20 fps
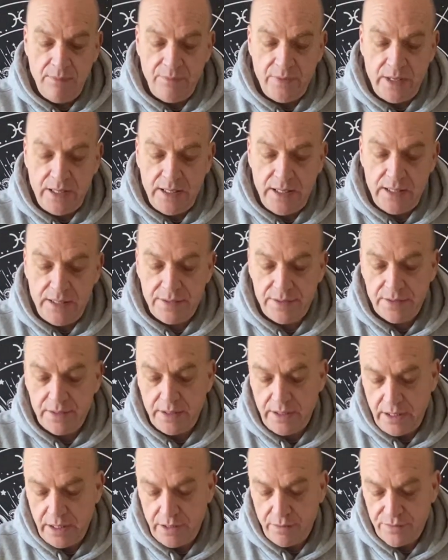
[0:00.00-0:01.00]
is the
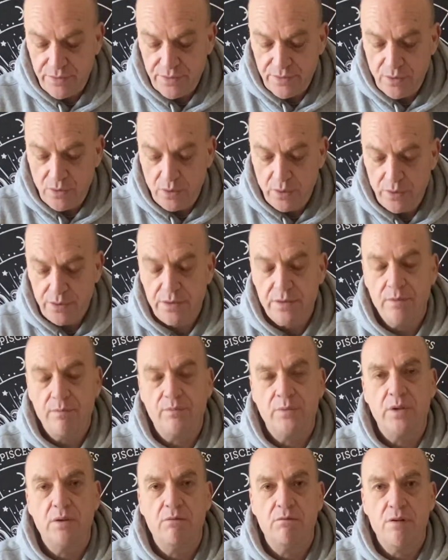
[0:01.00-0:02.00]
King of Swords
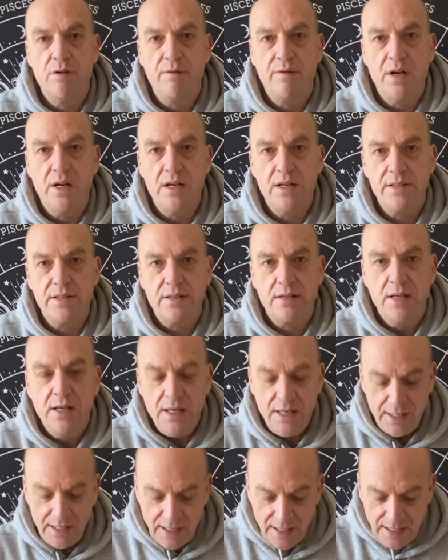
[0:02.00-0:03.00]
reversed.
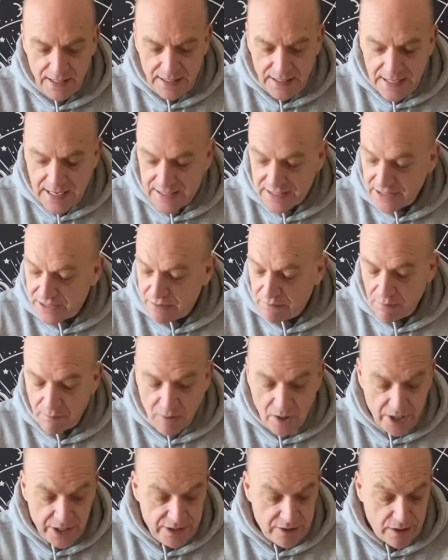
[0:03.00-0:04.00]
Yes, it's a
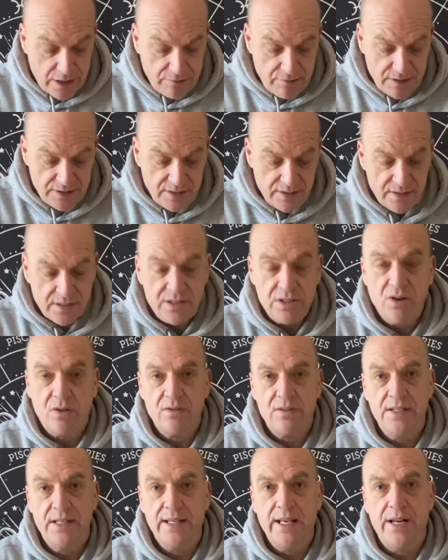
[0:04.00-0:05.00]
reminder there is this
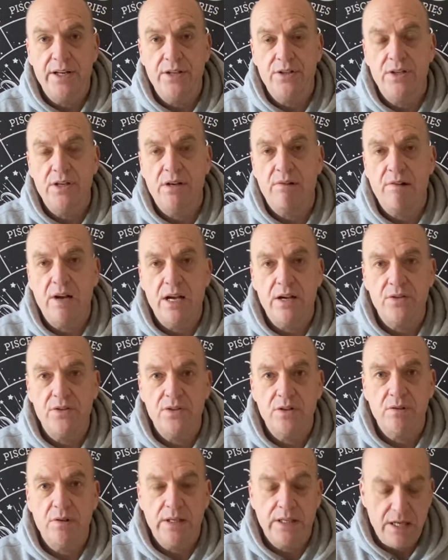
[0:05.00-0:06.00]
toxic energy around
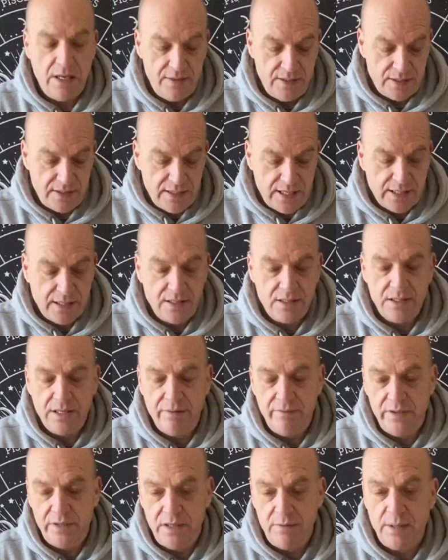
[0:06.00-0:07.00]
you, okay, this
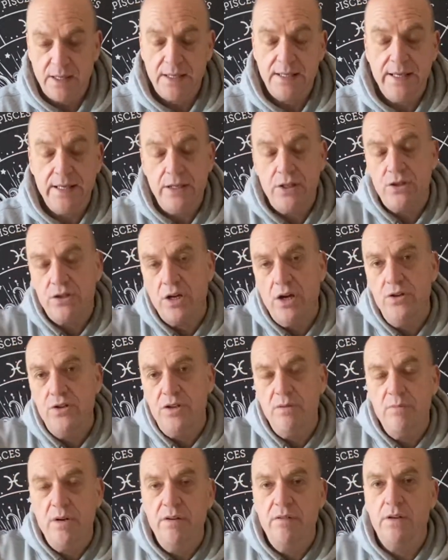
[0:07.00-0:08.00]
negativity, but it clearly shows you
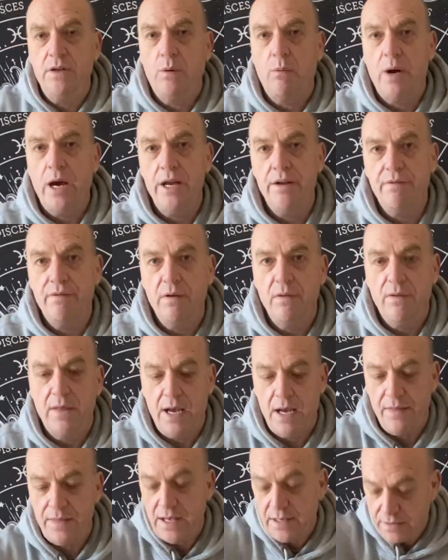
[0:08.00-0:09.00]
moving away from
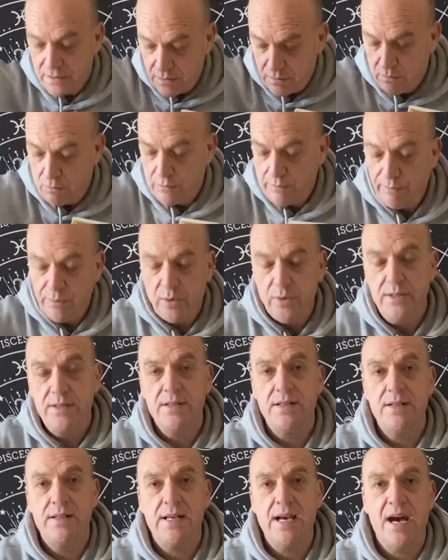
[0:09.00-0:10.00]
that, and that sword
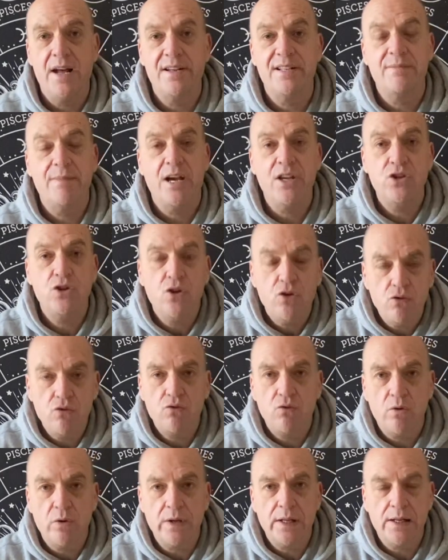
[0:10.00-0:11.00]
pointing down is about you
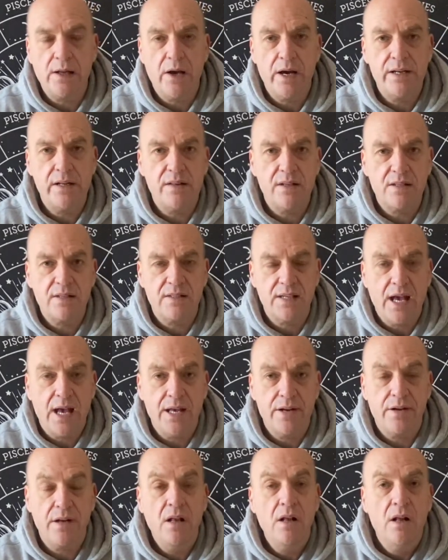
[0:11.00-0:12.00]
drawing a line in the
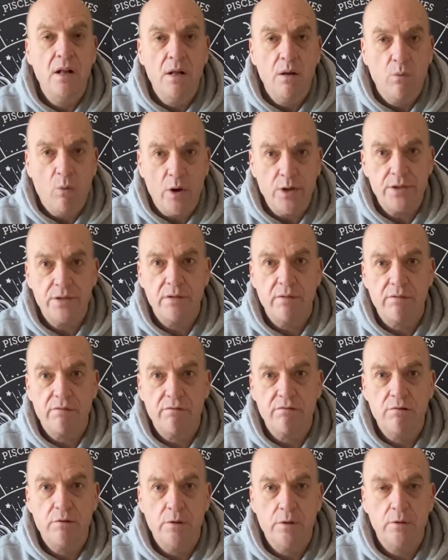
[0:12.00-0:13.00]
sand once and
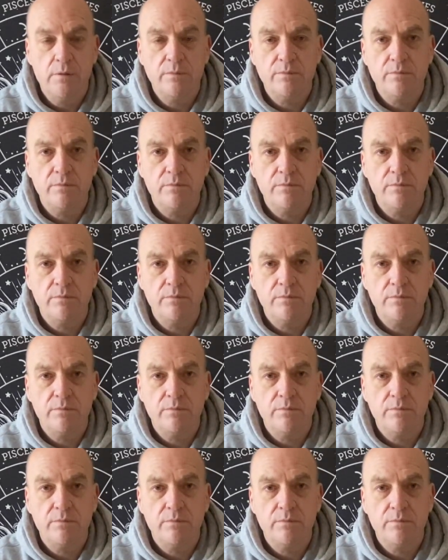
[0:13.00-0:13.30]
for all.